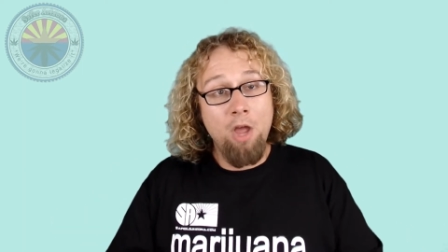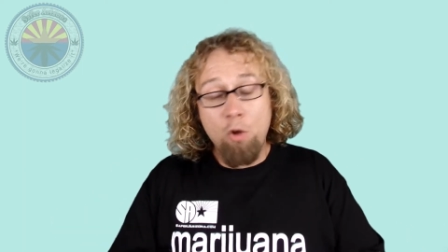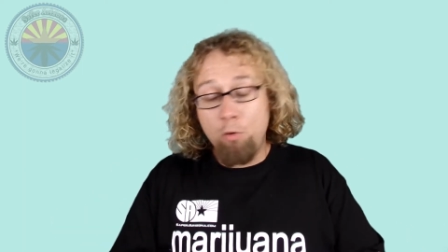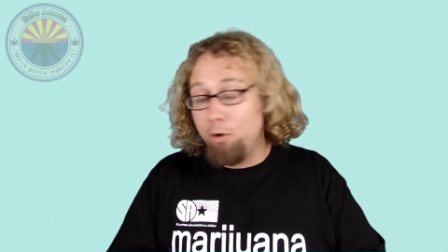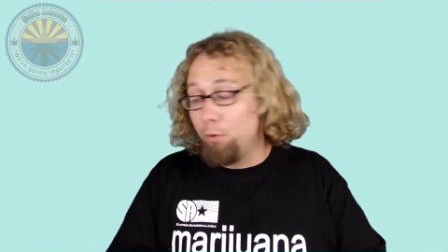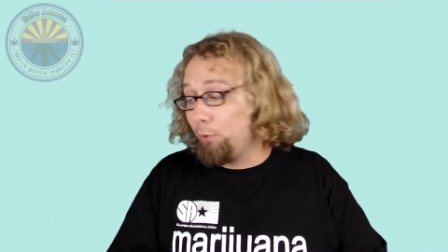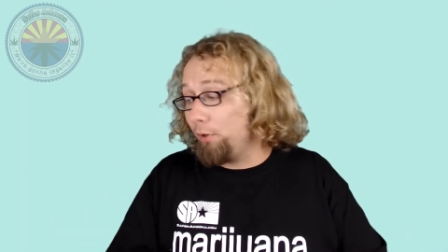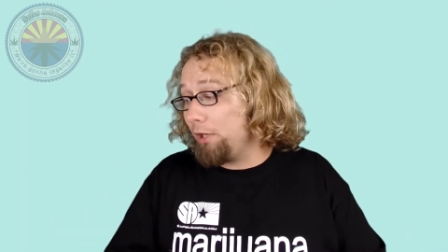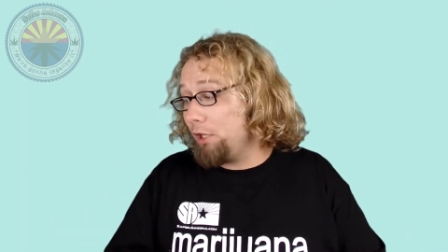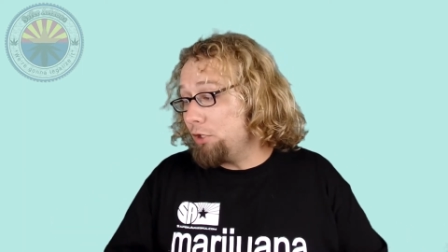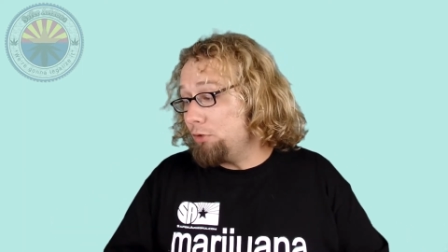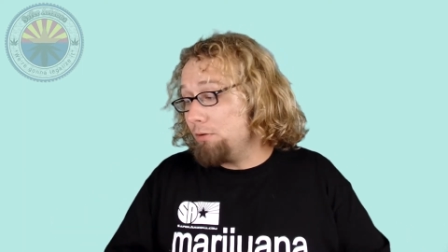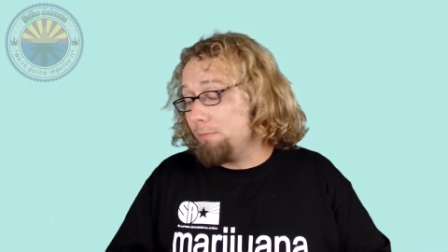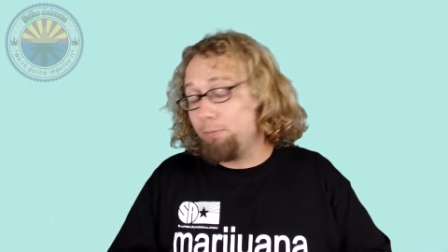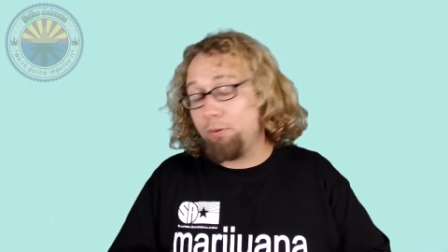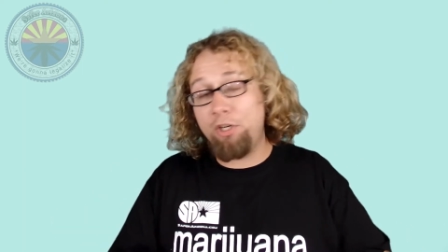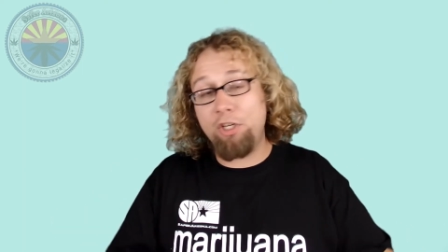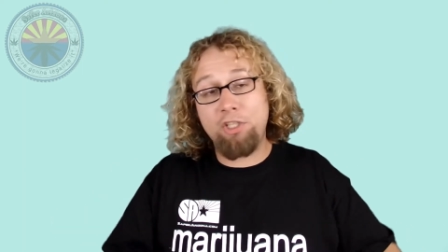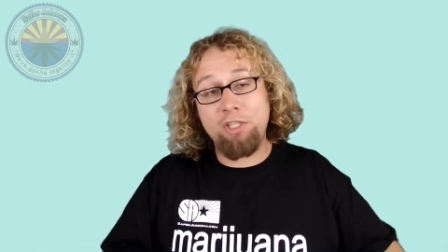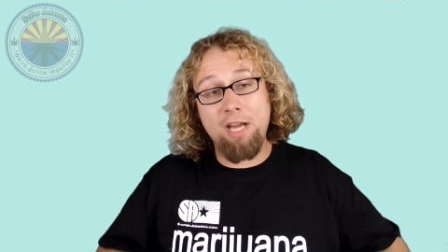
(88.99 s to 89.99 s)
We really do
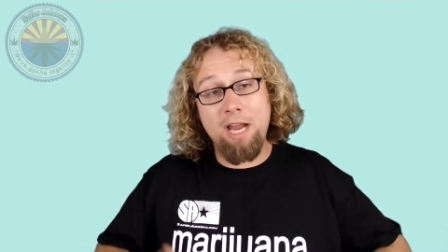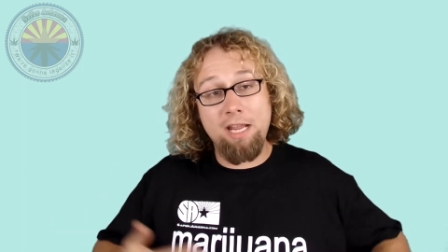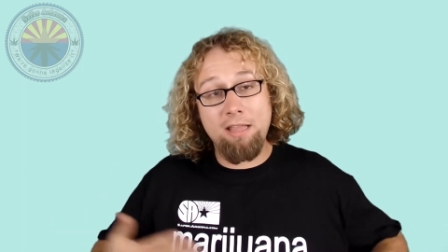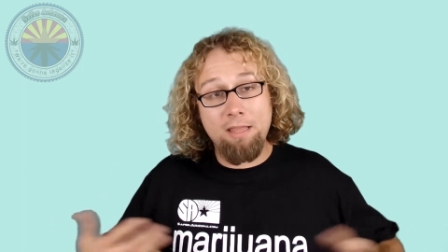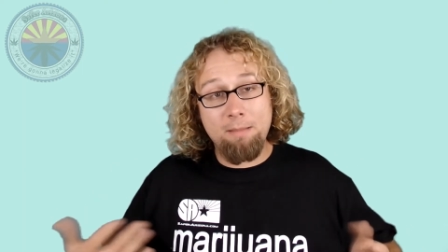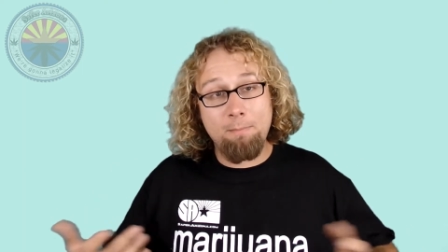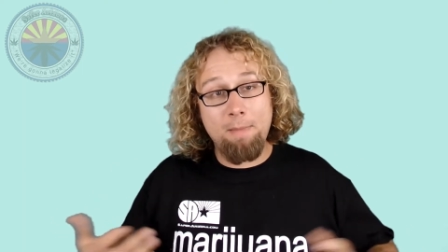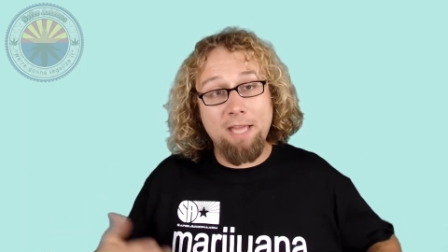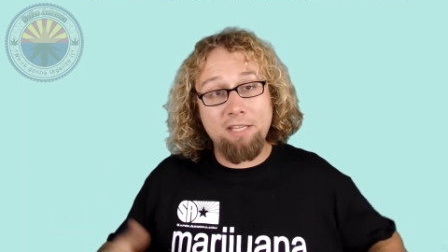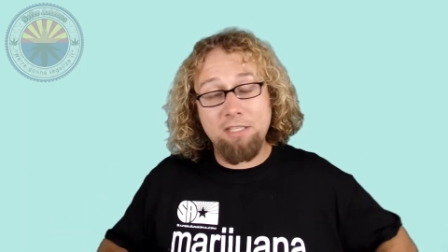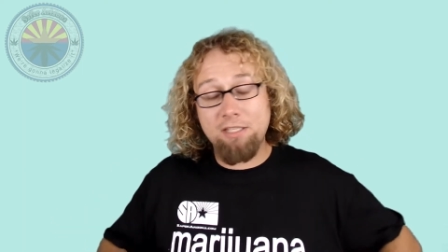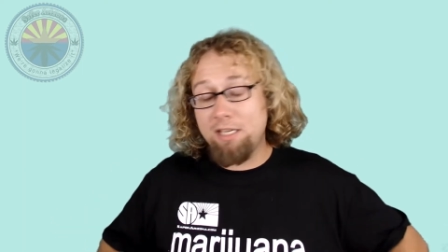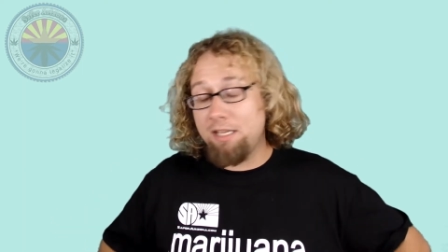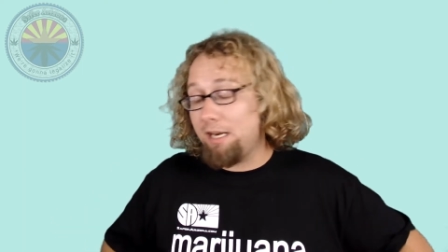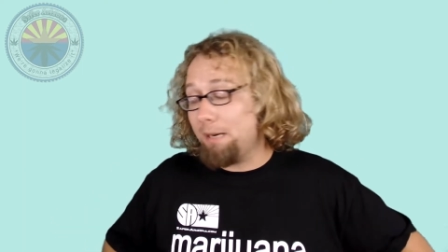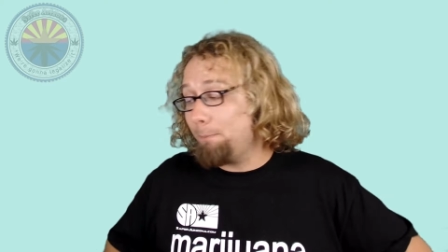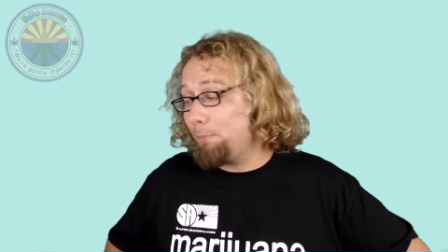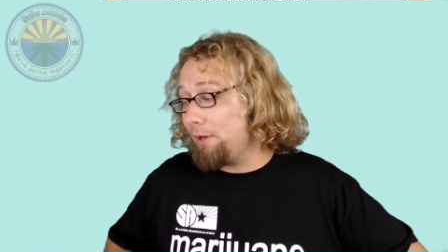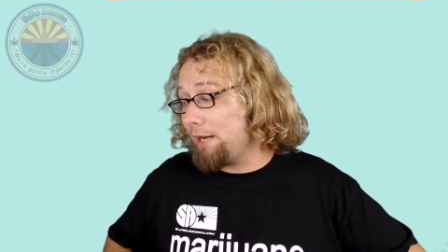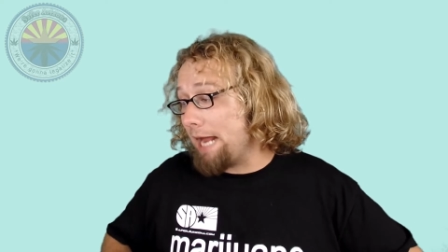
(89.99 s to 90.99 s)
appreciate the message
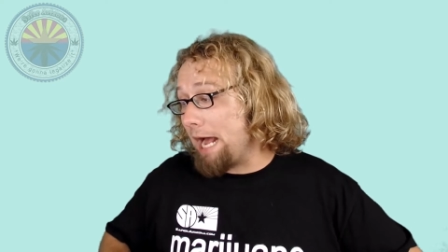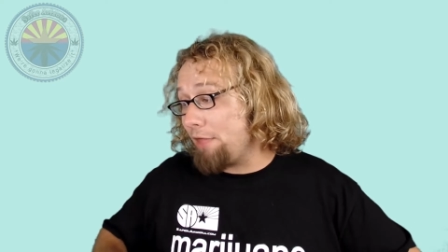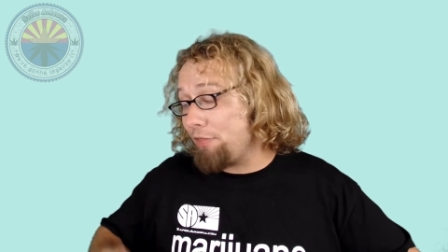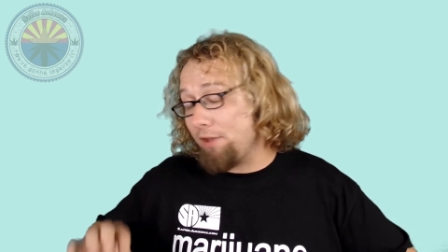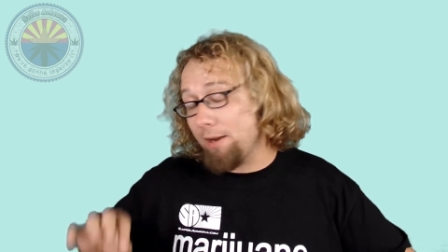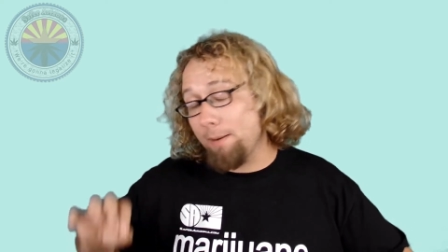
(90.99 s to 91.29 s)
getting put out